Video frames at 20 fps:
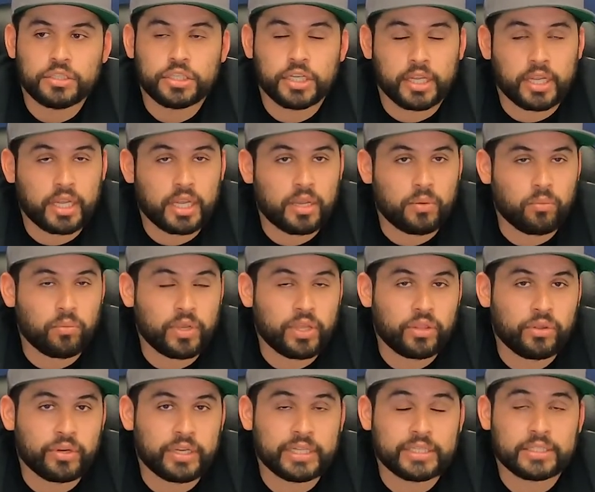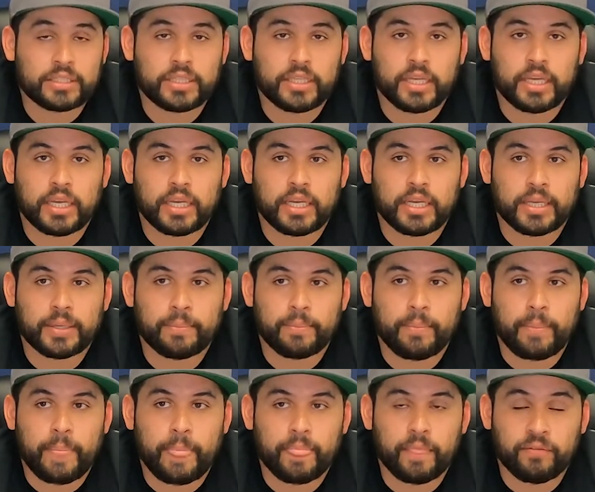check whether it's the
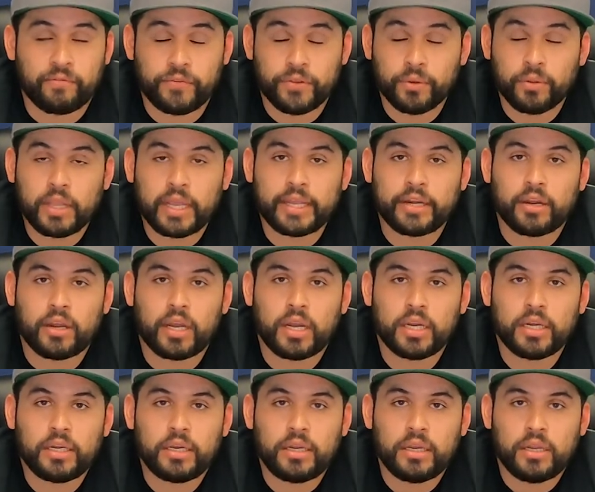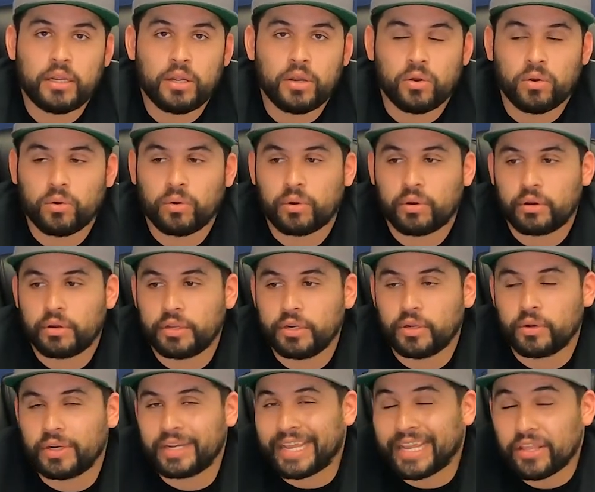fuel light on or, you
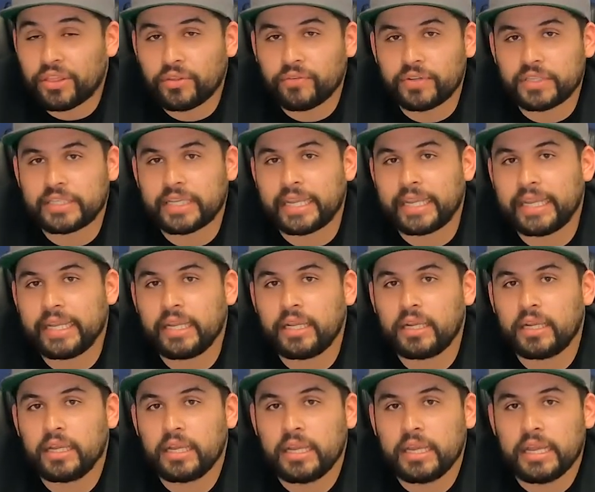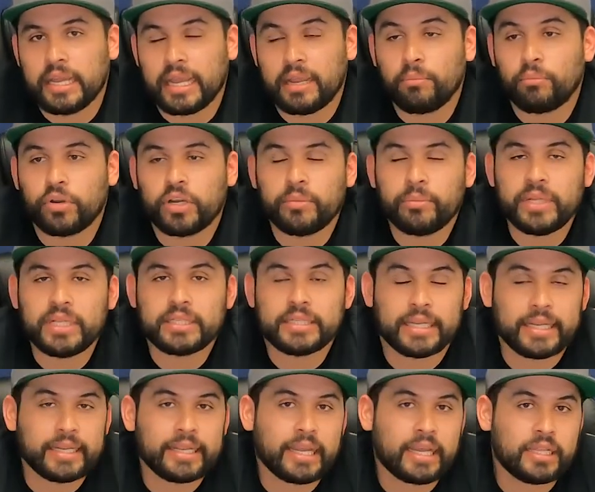know, an eighth of a tank, and bring me
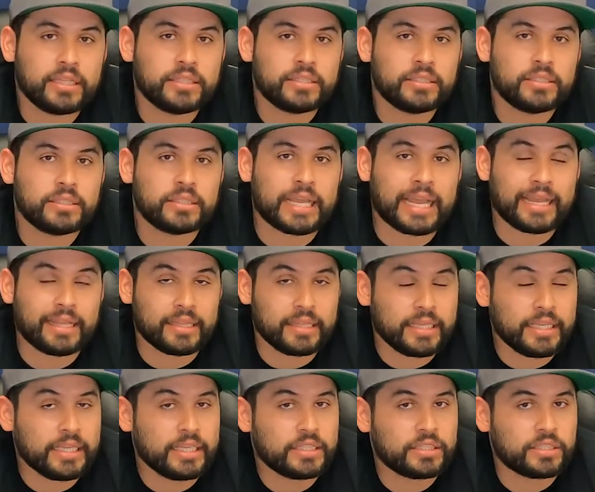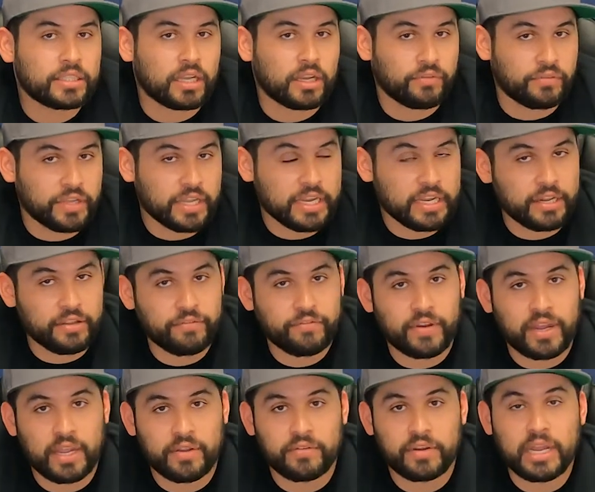10 gallons at least of
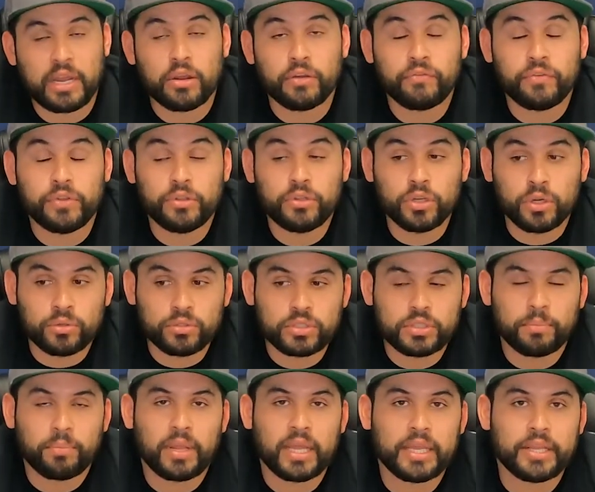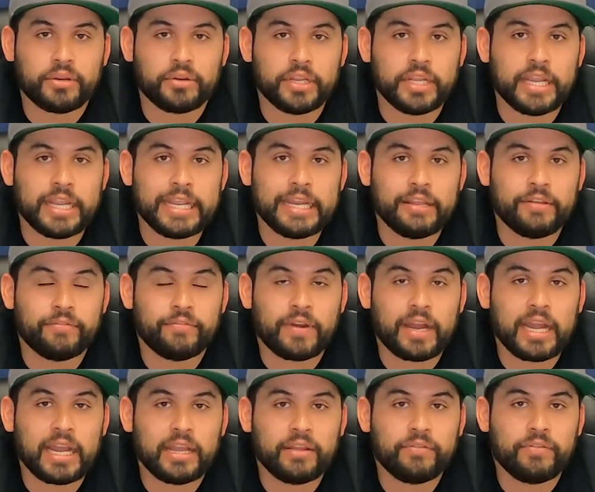E85. Now, if you don't supply your
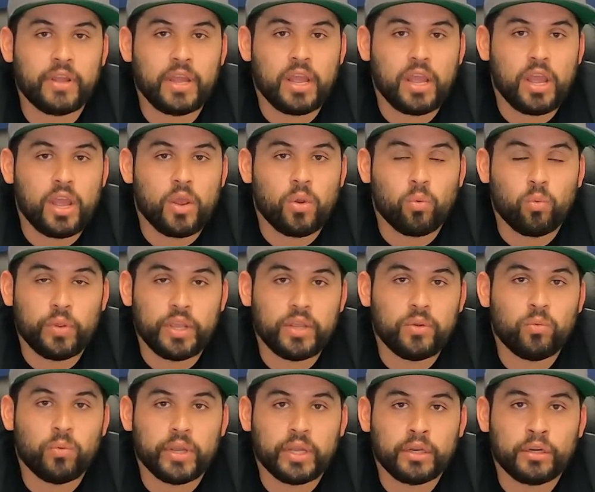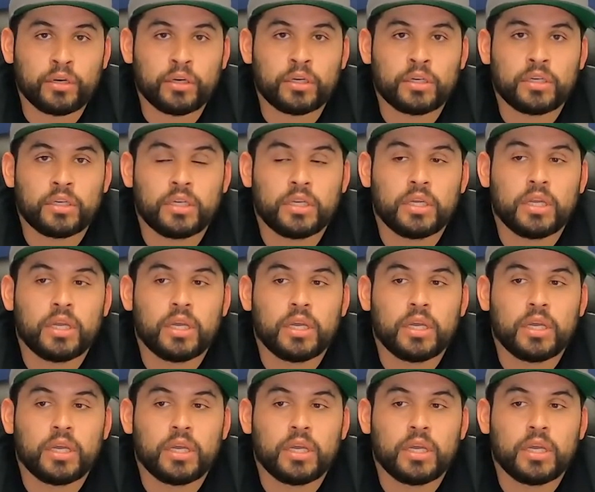E85, we will